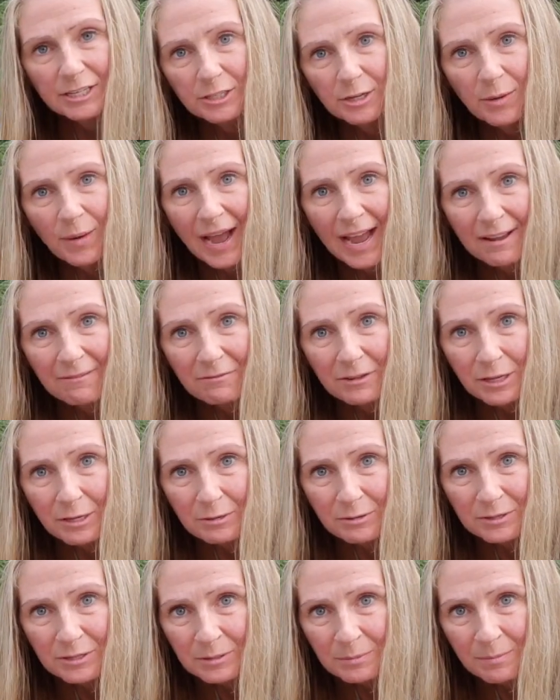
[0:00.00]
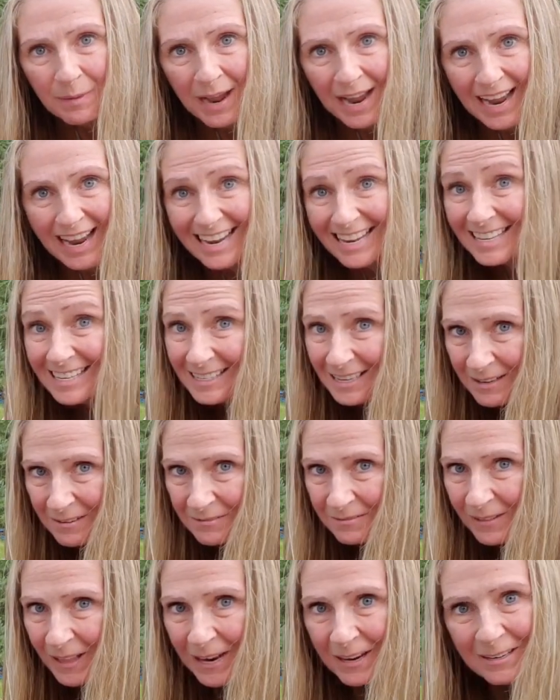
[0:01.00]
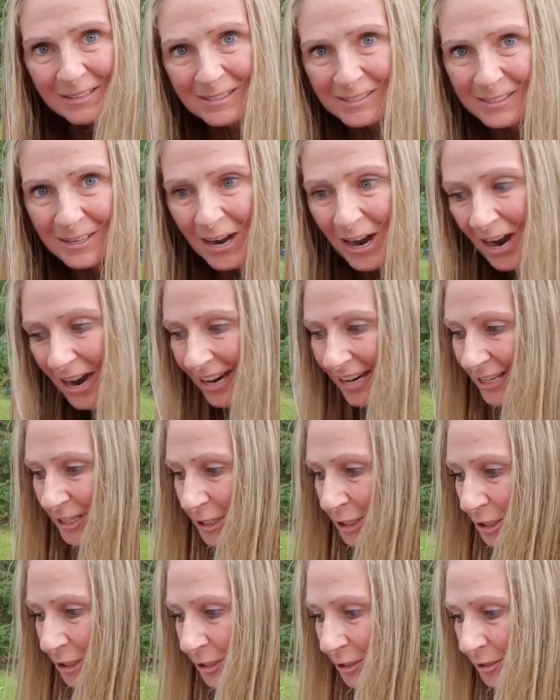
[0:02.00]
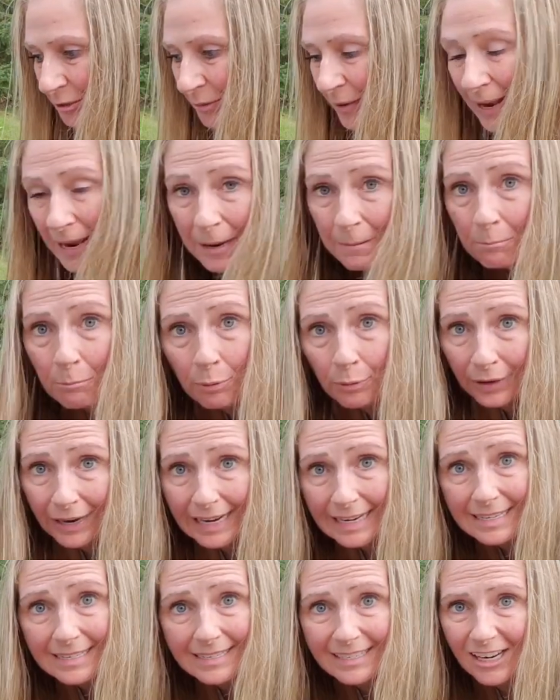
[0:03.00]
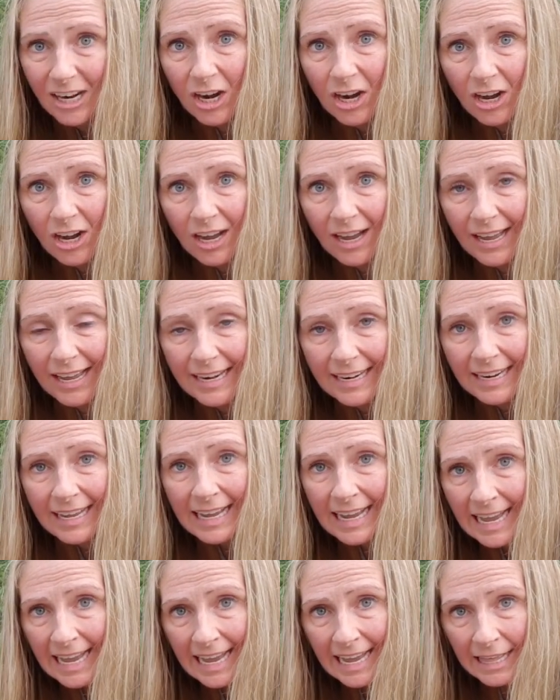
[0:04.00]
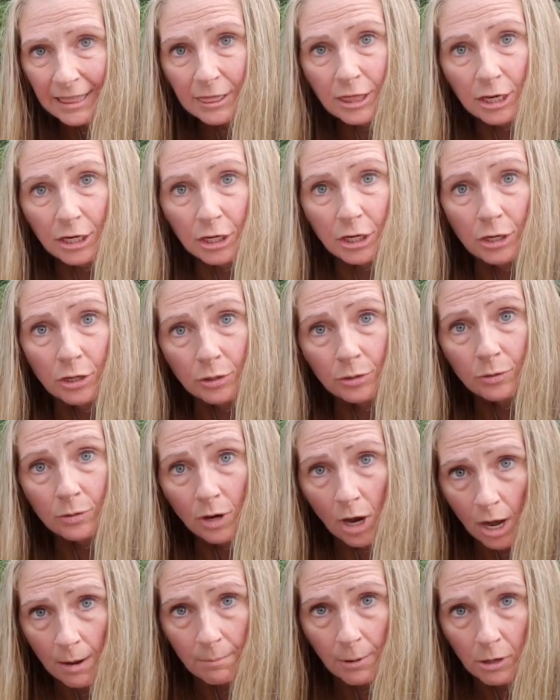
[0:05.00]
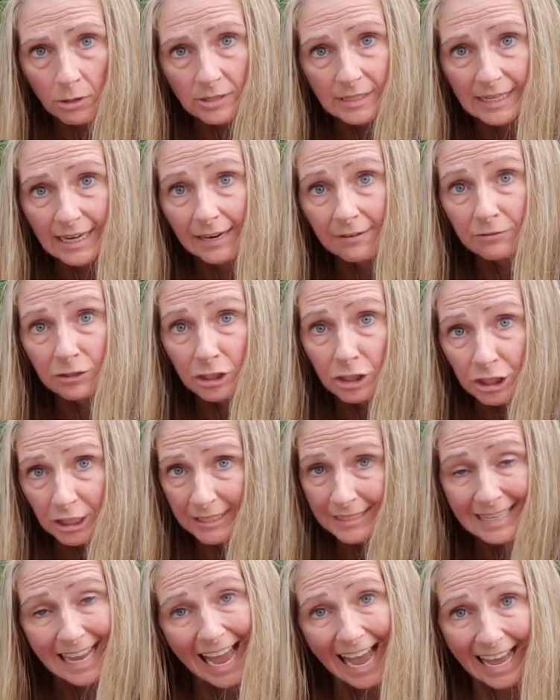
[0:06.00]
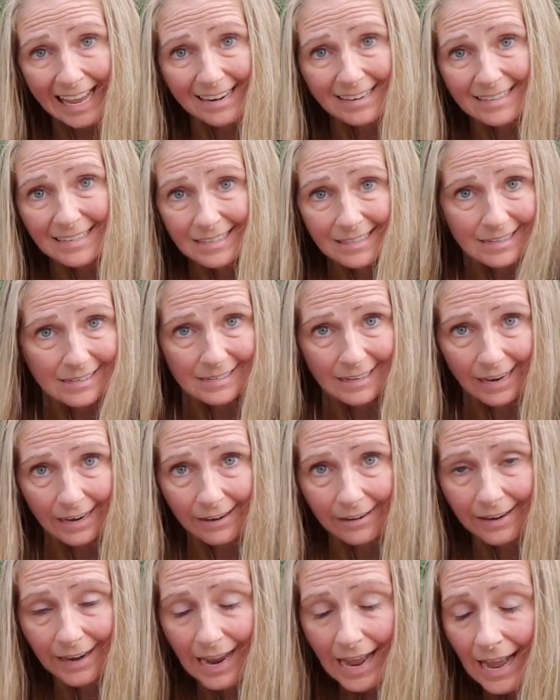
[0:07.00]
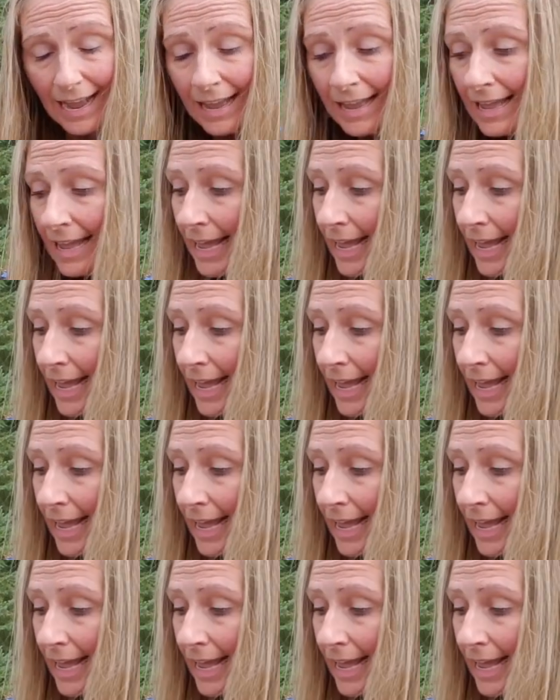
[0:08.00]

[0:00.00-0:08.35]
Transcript: so I've used my sunflower stalk to imprint on the new compost that I've just added to this area,